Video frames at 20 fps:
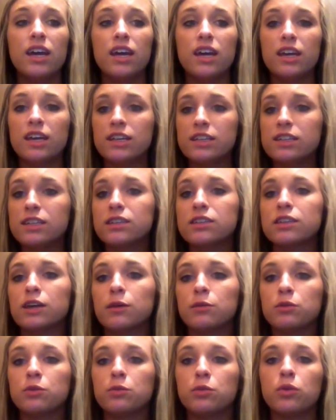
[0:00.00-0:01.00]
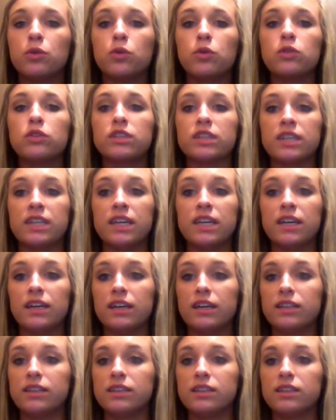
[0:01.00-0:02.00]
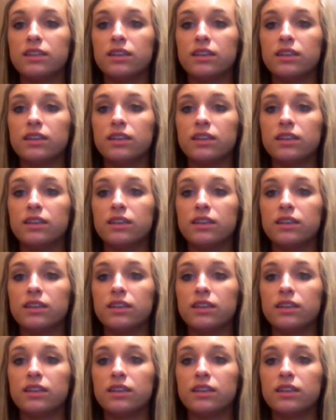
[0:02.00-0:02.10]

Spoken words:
is acceptable to get